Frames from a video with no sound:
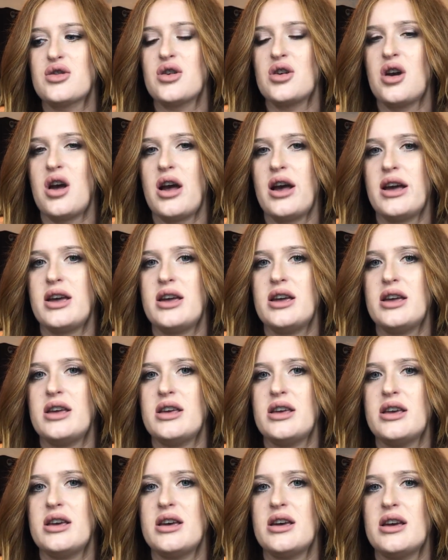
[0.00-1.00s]

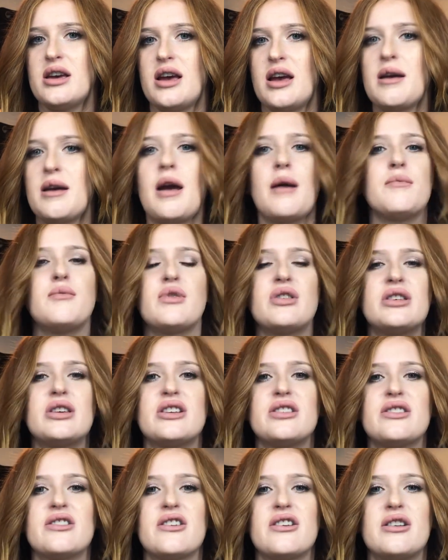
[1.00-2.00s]
I'm really
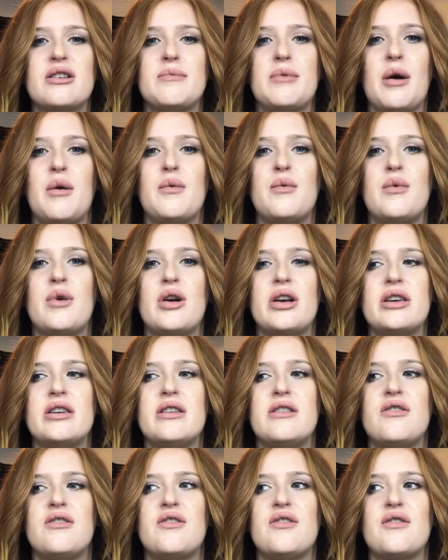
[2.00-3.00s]
concerned about what
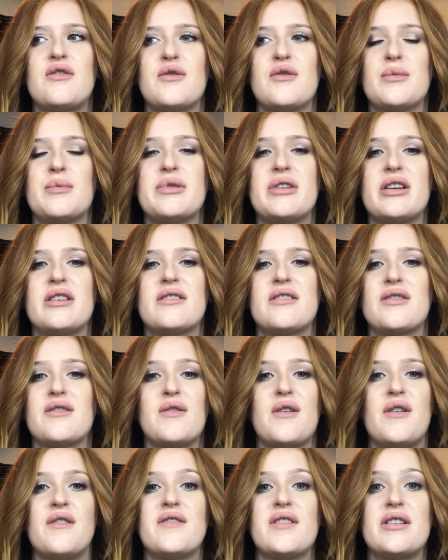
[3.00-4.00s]
each group thinks because
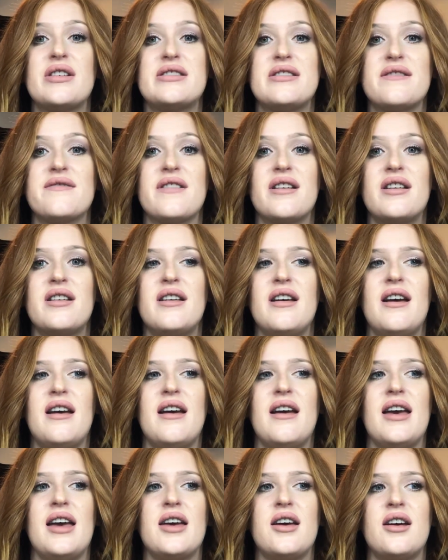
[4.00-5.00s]
they're all very different.
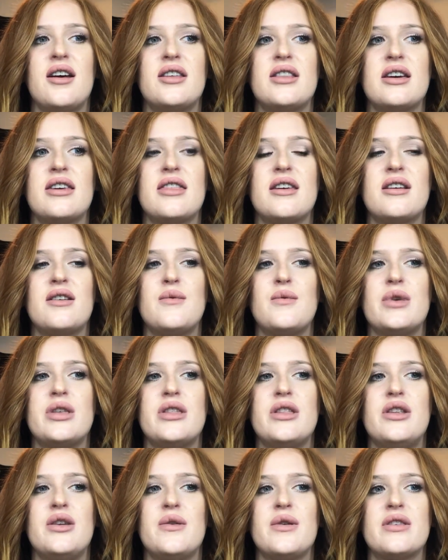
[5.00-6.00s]
And I think
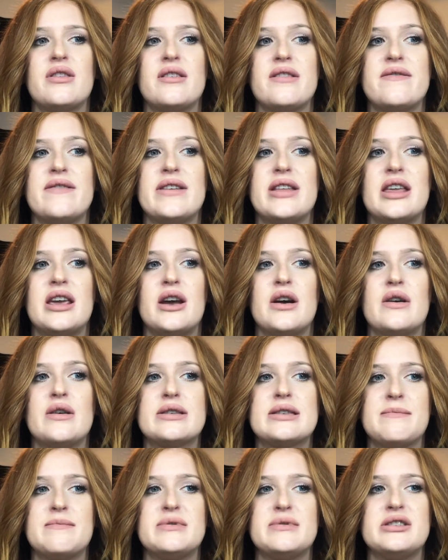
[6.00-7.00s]
with doing these
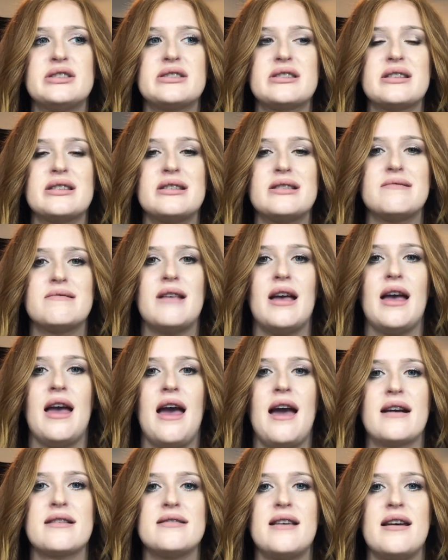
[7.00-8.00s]
videos, I'm just gonna
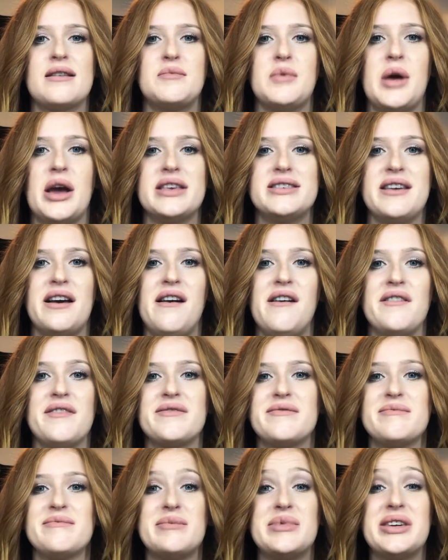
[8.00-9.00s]
act like
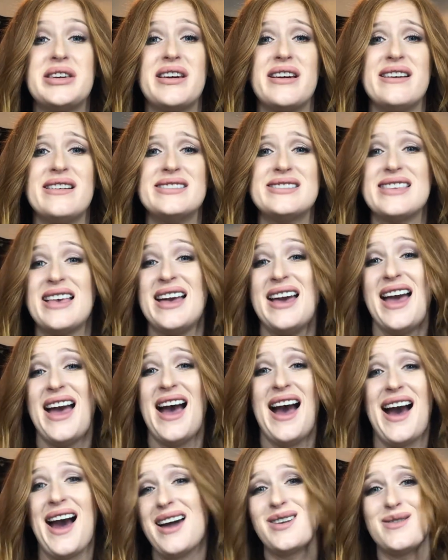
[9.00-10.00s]
myself because
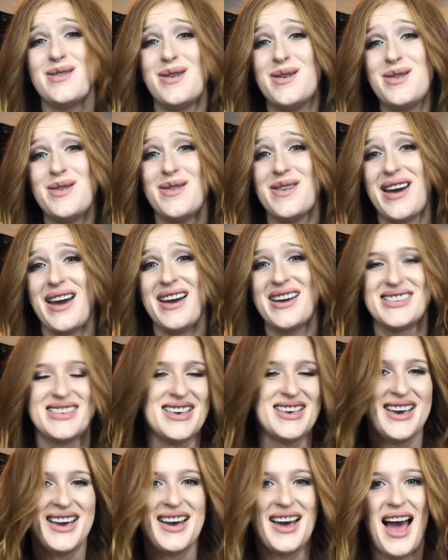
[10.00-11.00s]
I don't know you
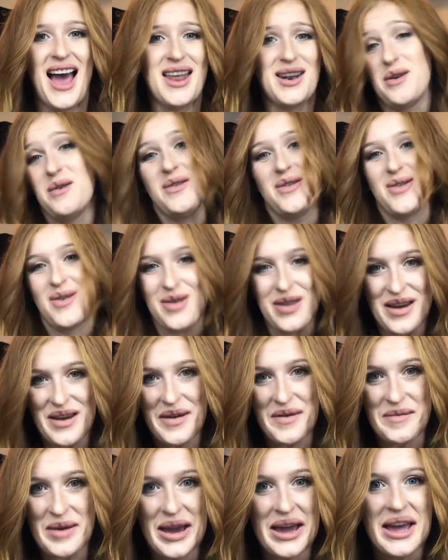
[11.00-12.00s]
guys. I don't know what you think
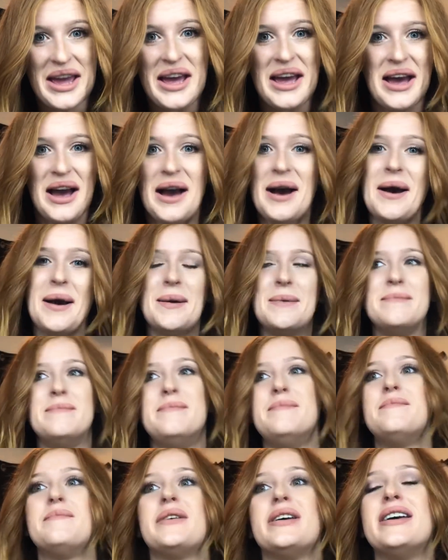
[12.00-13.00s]
of me.
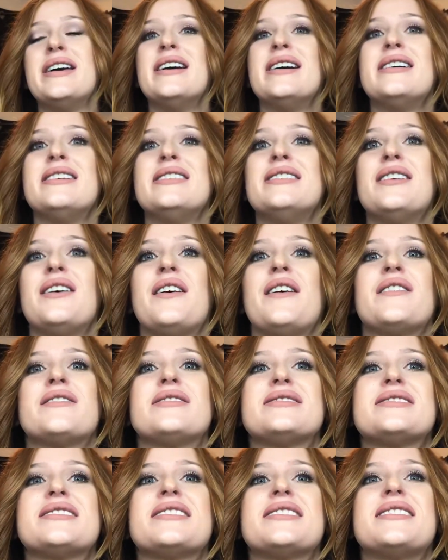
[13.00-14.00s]
And
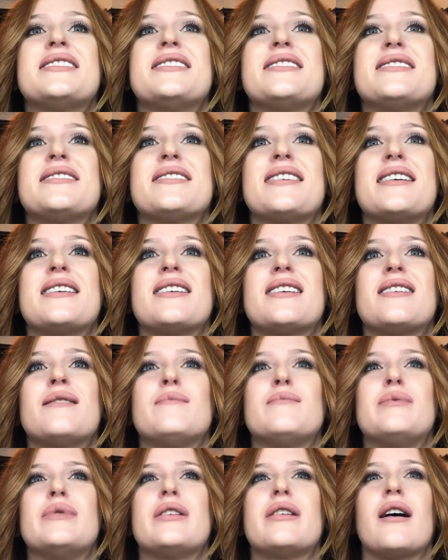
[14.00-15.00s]
honestly, like,
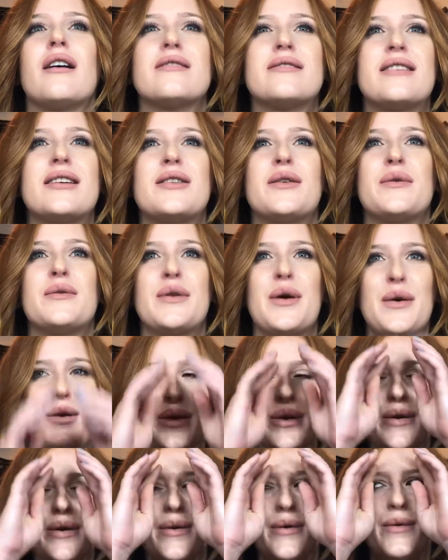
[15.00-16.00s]
because I don't know
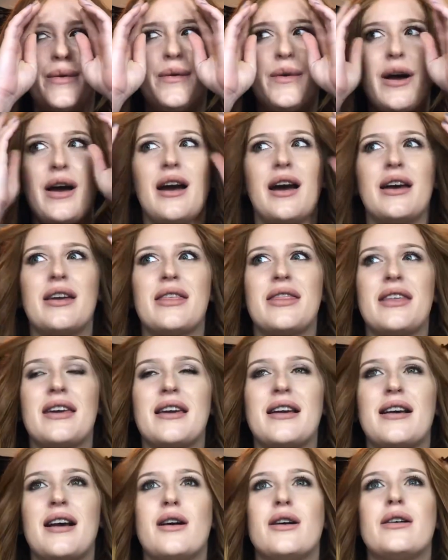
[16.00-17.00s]
you, I
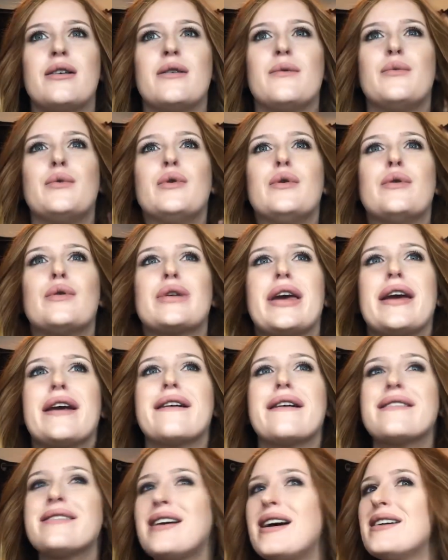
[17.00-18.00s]
think I will
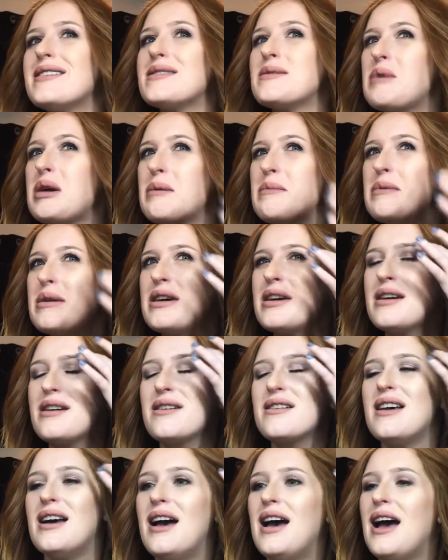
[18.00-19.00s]
care less, maybe?
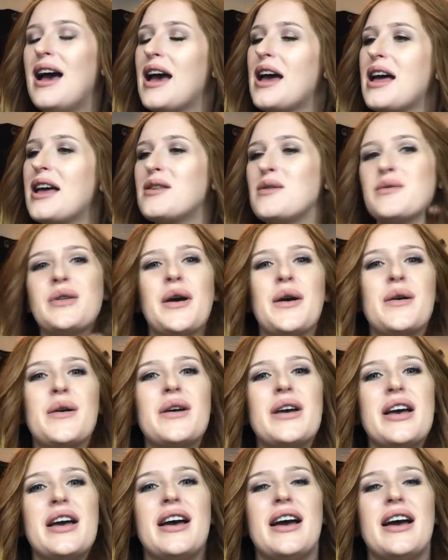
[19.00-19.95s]
Or, I don't know.